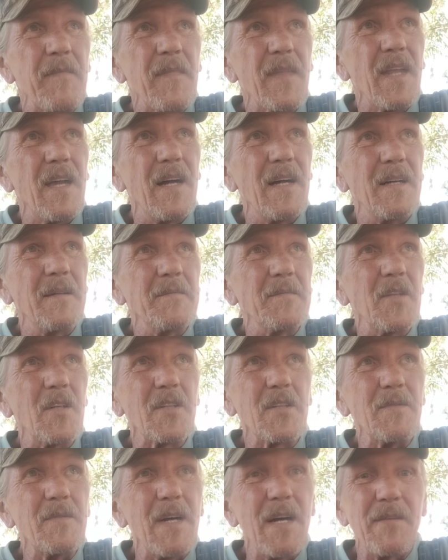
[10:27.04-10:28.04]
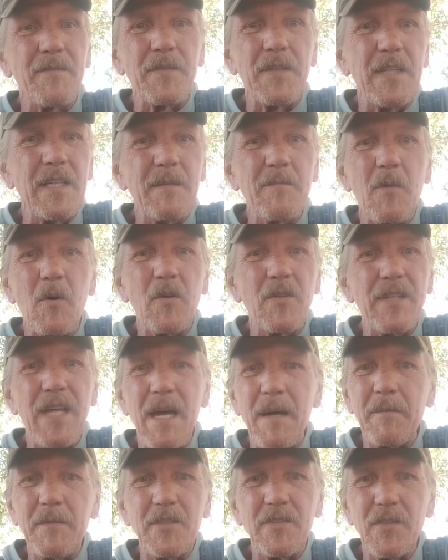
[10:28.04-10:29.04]
look around for any more
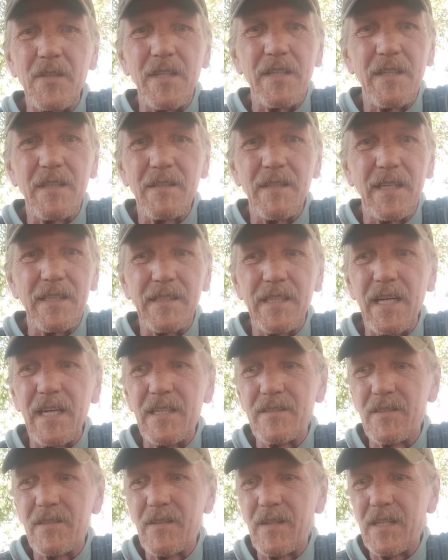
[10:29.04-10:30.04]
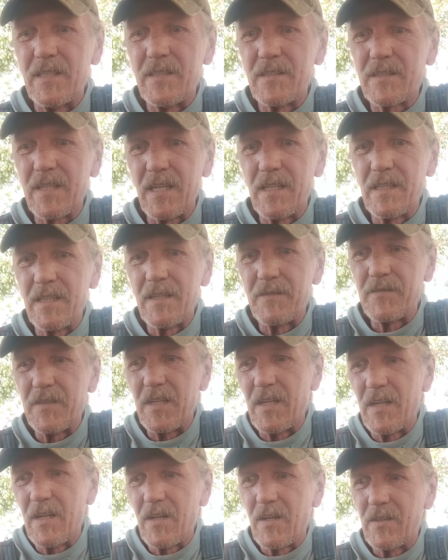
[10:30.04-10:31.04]
damage or anything like that. So I just kind of left it
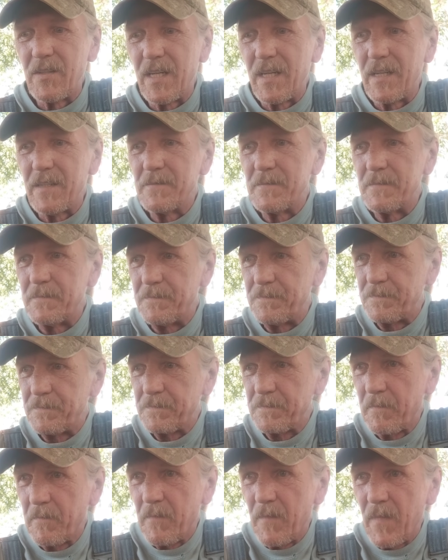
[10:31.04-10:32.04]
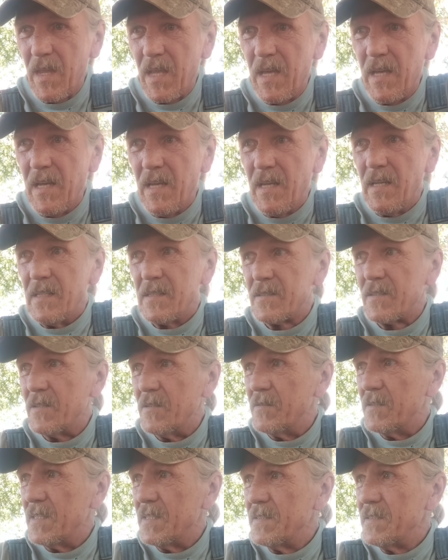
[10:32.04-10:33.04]
at all that.
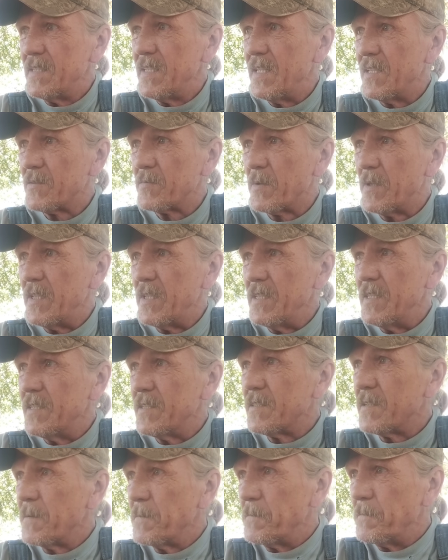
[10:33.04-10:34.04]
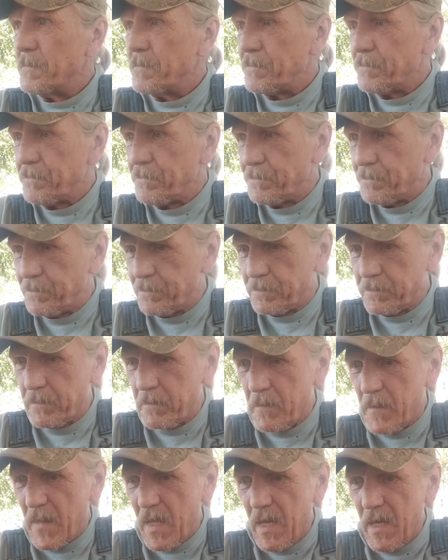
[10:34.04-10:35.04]
So it is what it is.
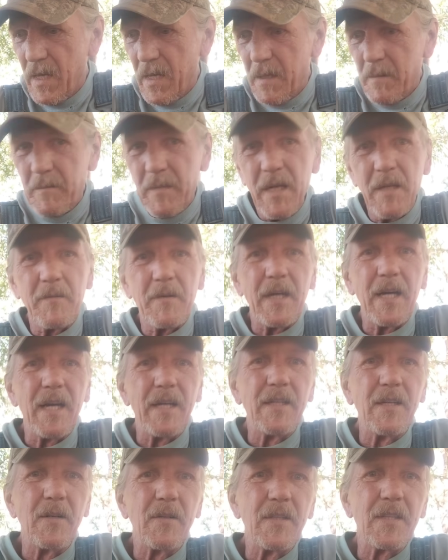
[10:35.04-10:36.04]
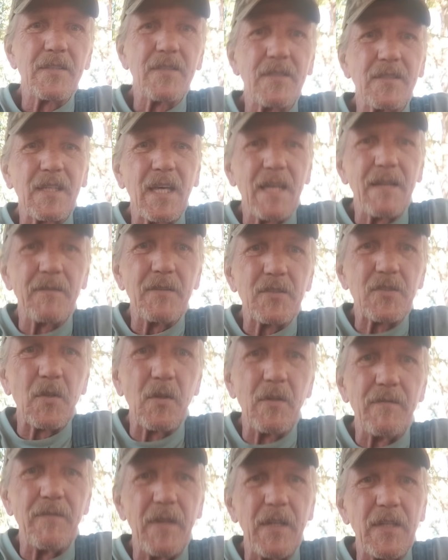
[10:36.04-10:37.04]
But anyway, I know this is kind of a
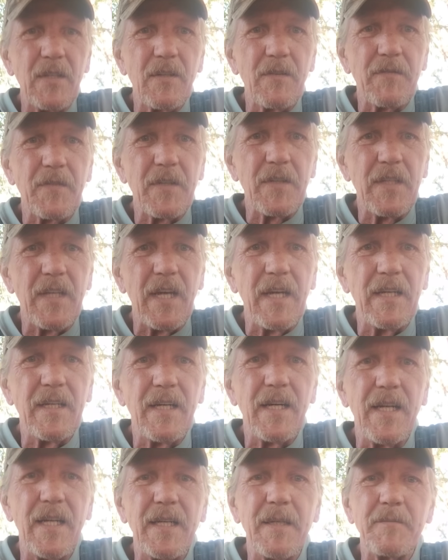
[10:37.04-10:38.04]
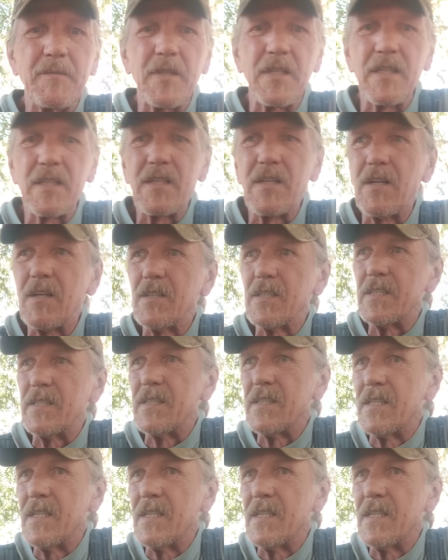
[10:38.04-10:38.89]
short video for today. I am going to call it